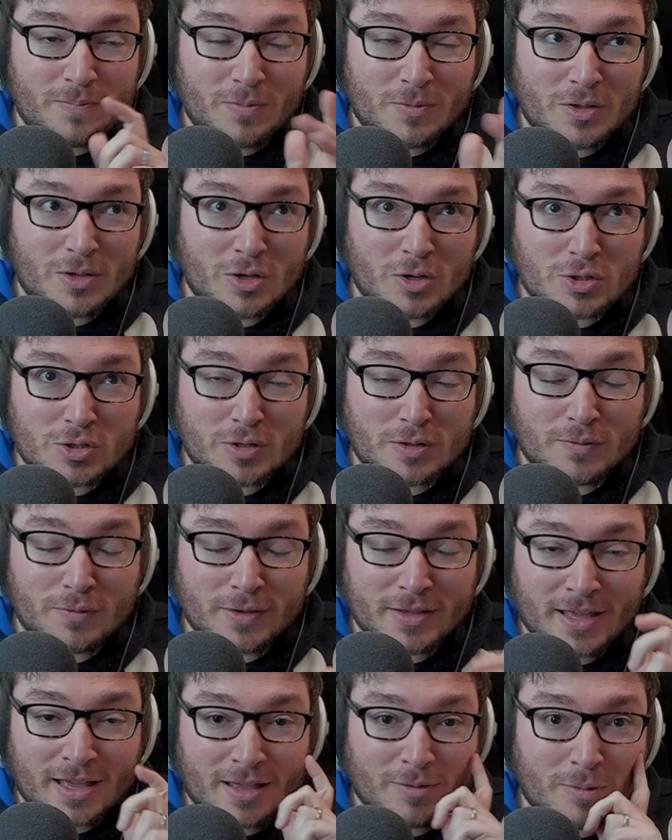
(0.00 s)
you shouldn't
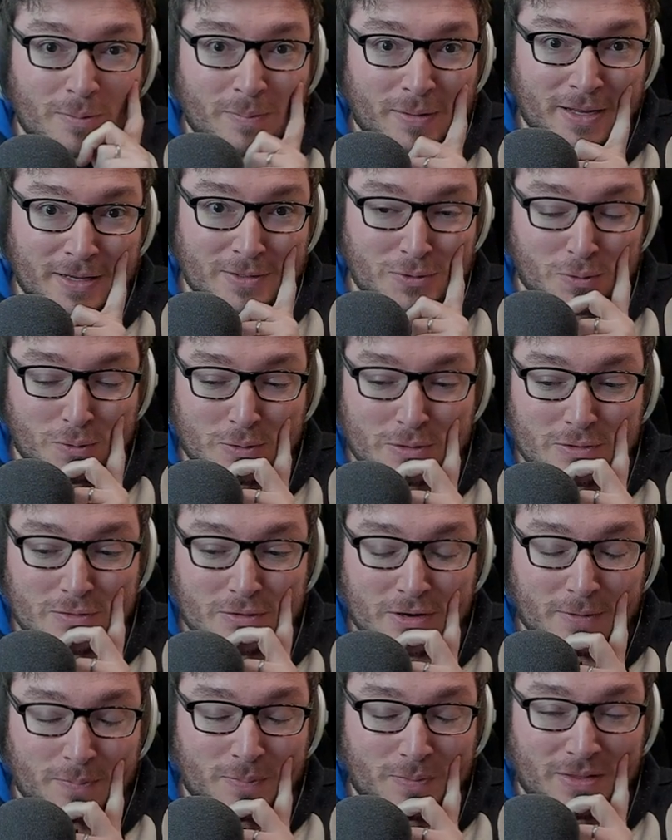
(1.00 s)
forget when playing
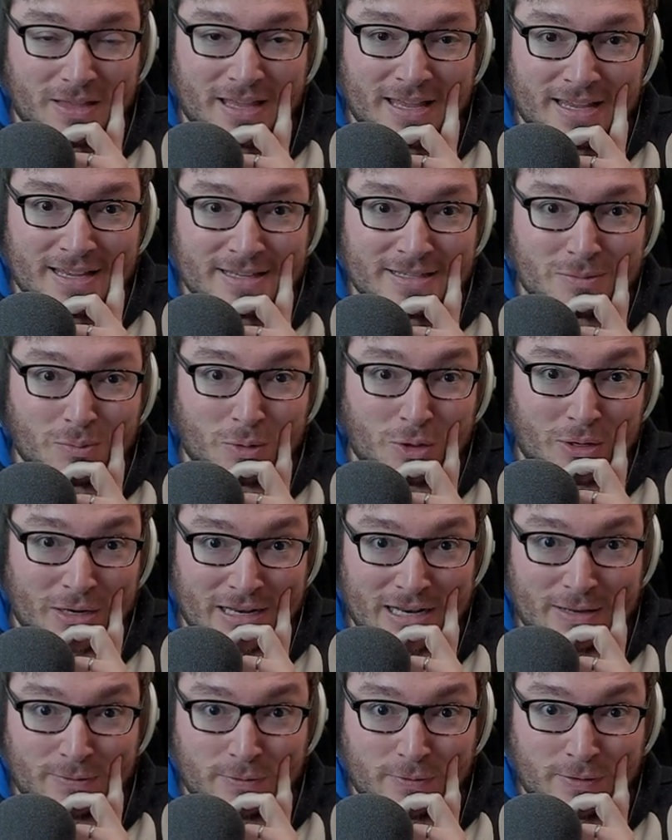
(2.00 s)
Sorcerer is when you
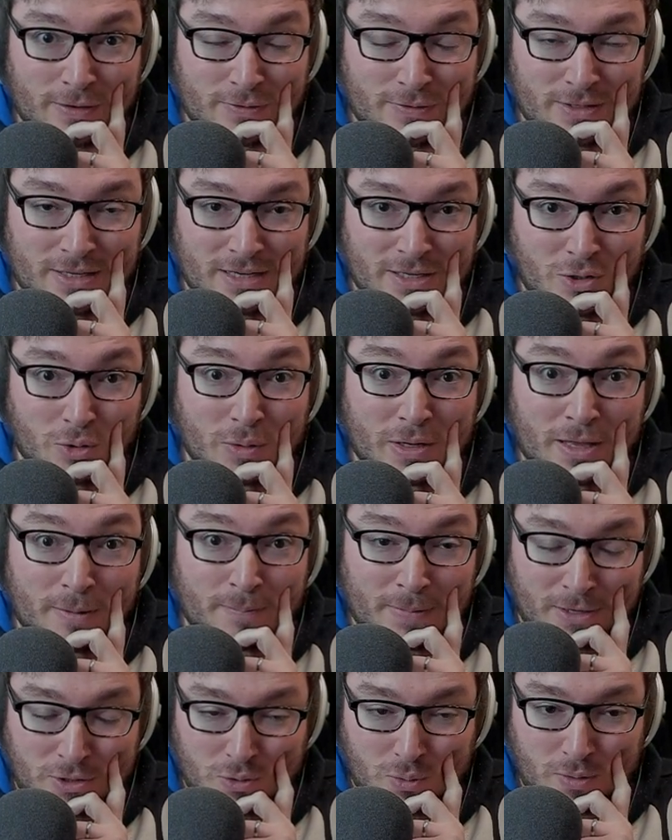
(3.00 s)
hit level 15, you'll get a
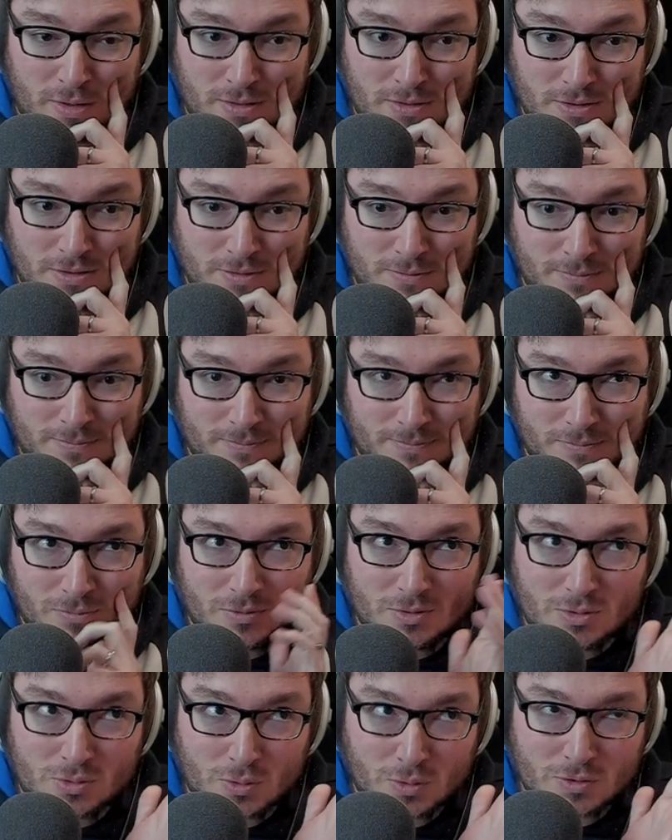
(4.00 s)
mage quest,
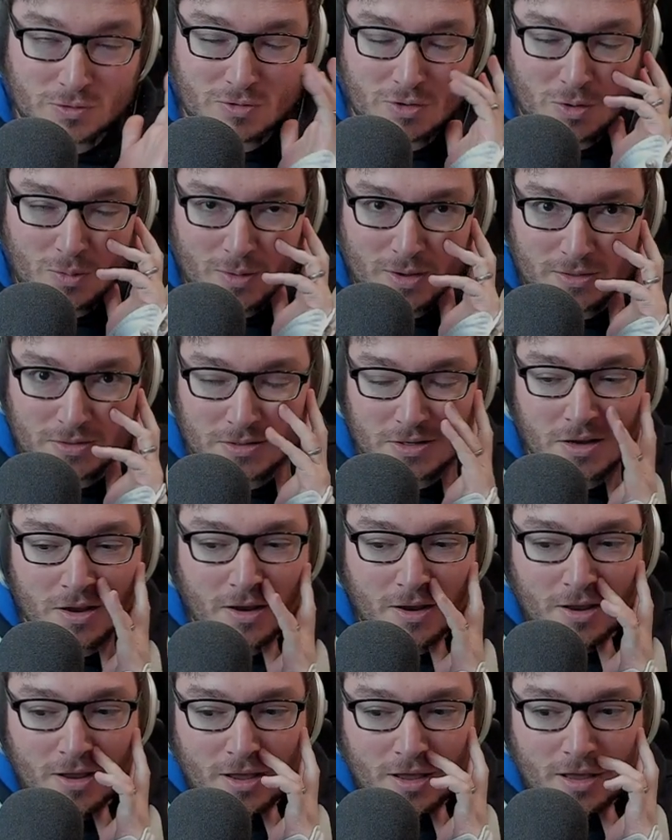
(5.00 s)
Sorcerer quest.
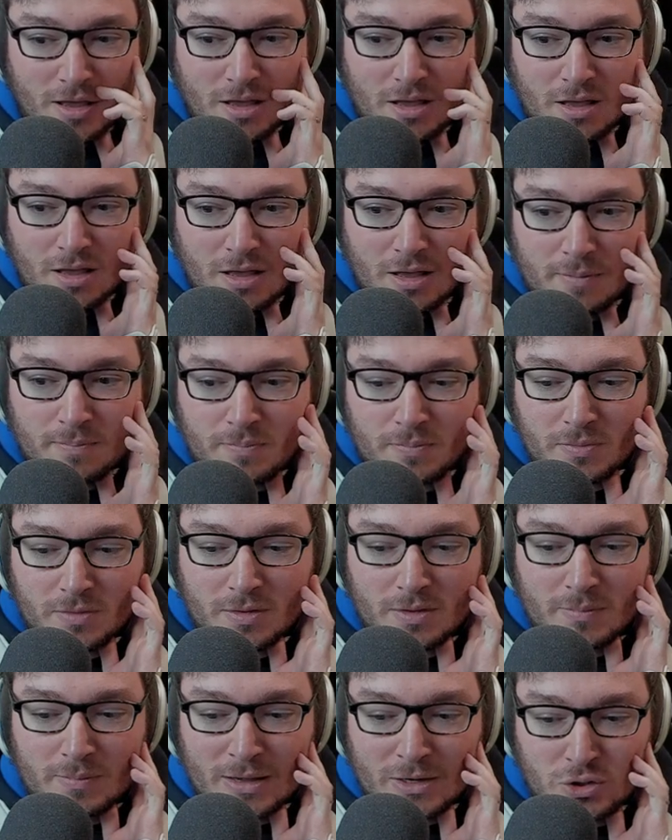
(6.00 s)

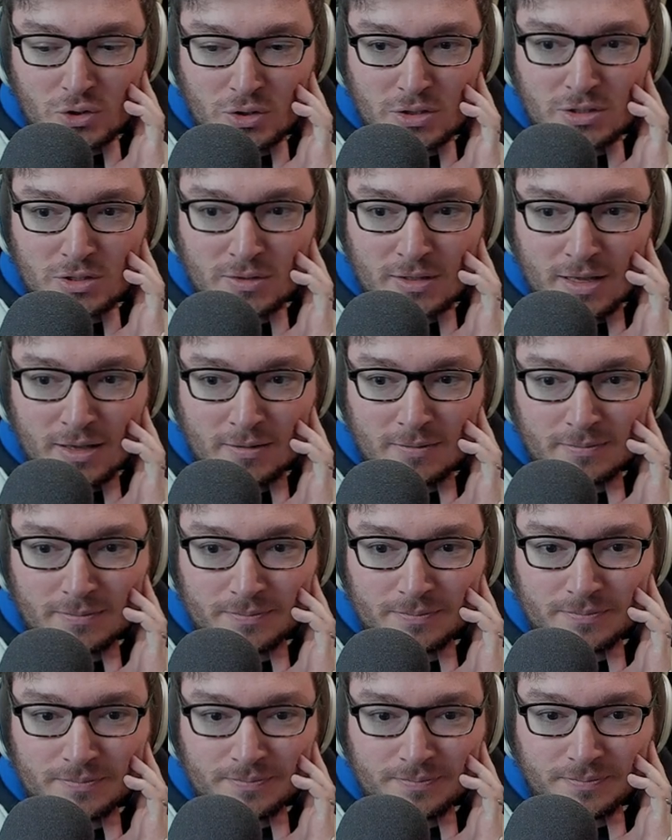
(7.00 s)
Make sure you do that,
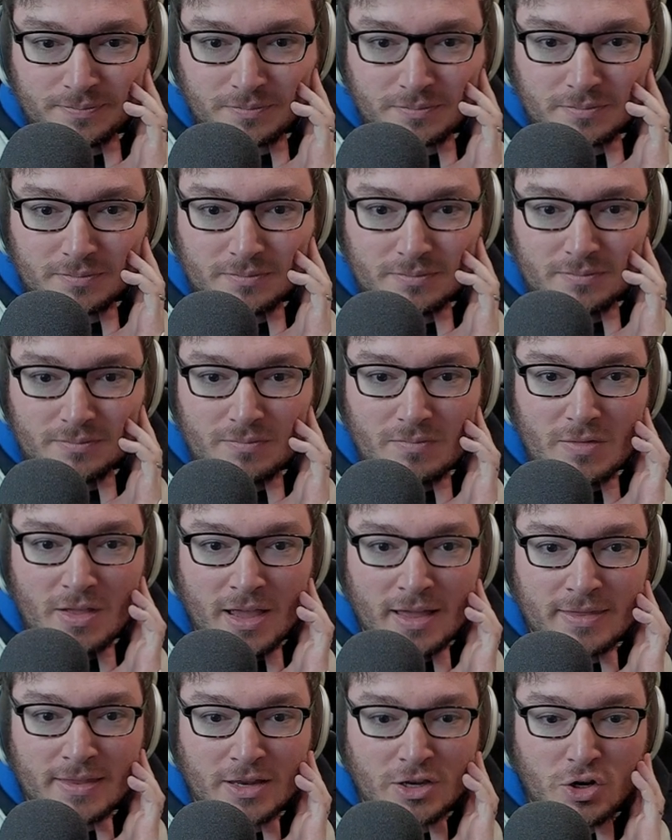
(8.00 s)

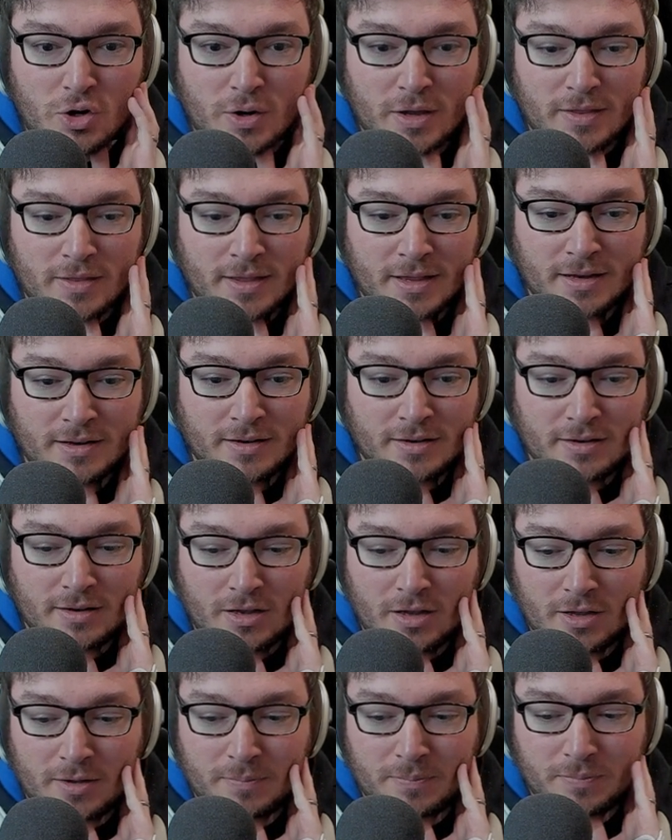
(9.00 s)
and then you can then
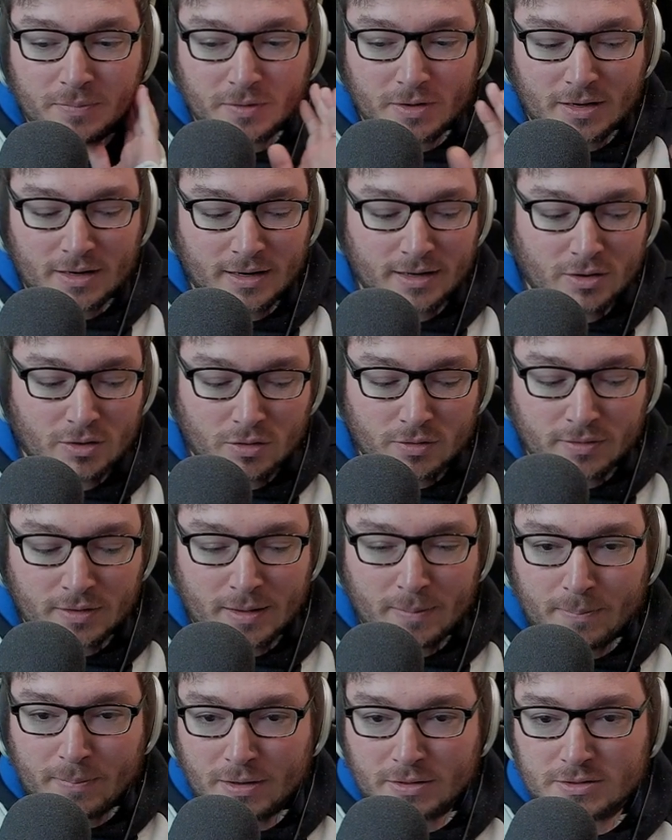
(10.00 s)
click on
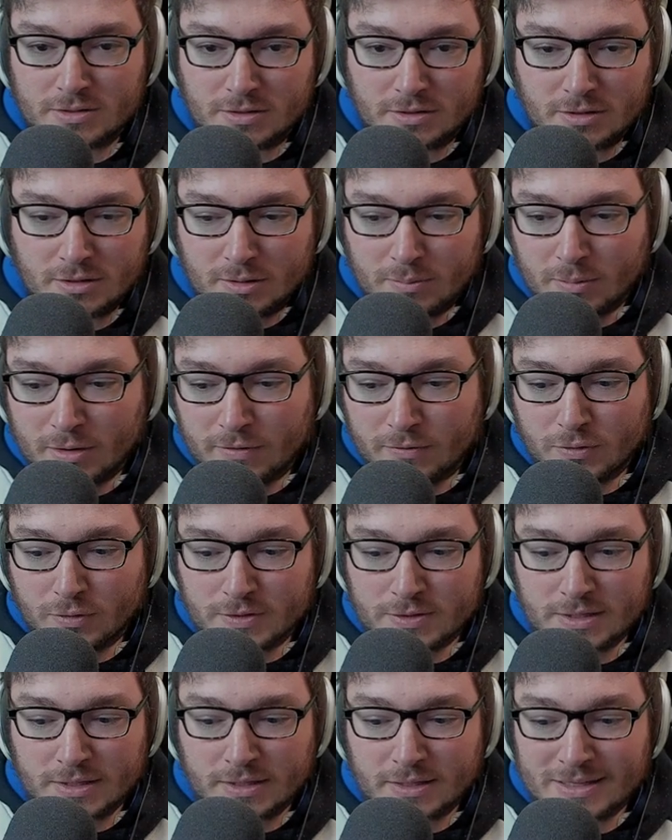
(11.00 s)
that button. You might have
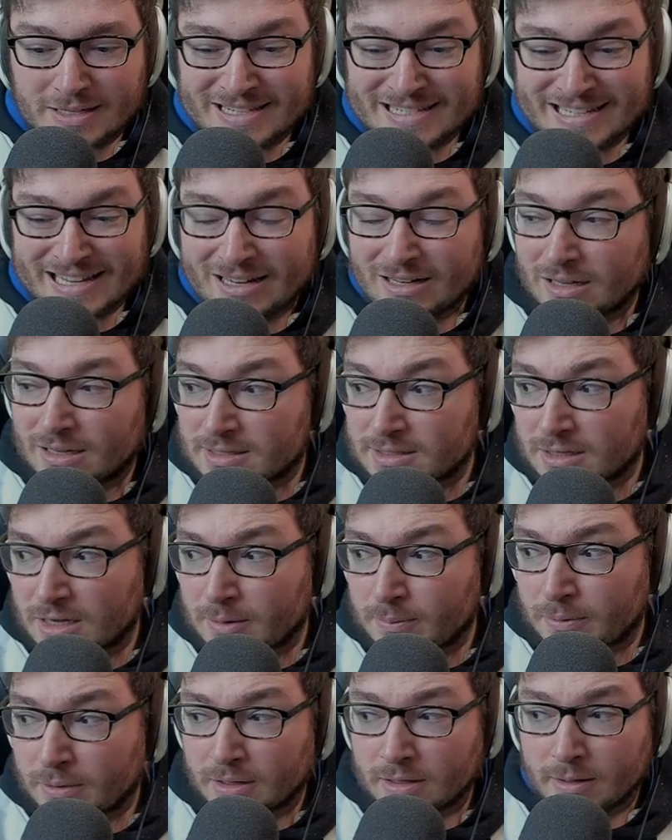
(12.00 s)
not seen it, the skill
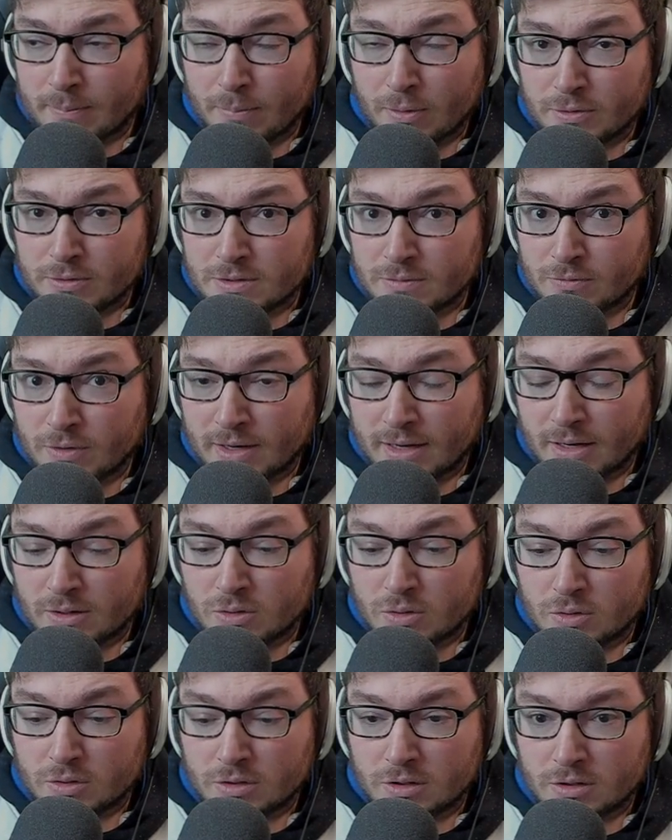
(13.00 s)
assignment at the bottom right hand
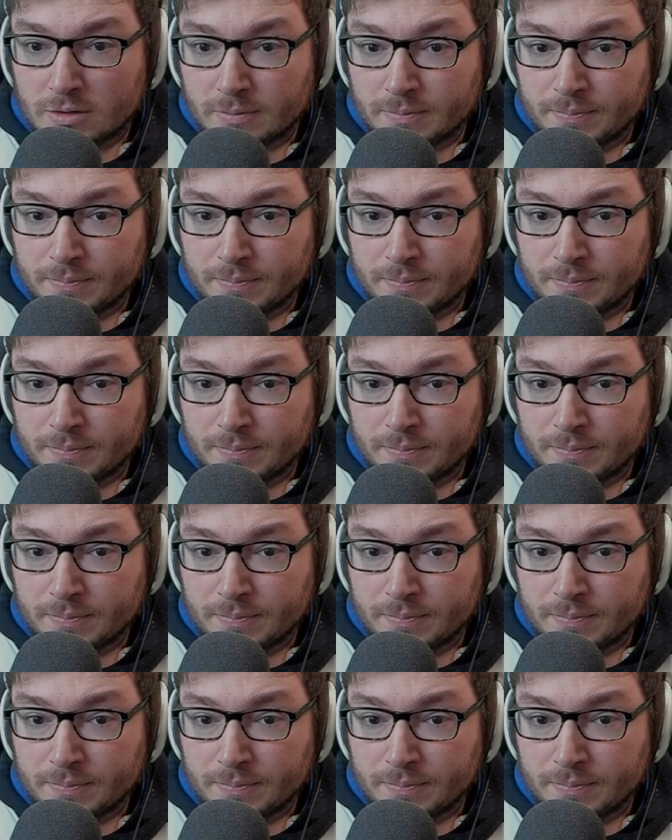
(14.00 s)
corner.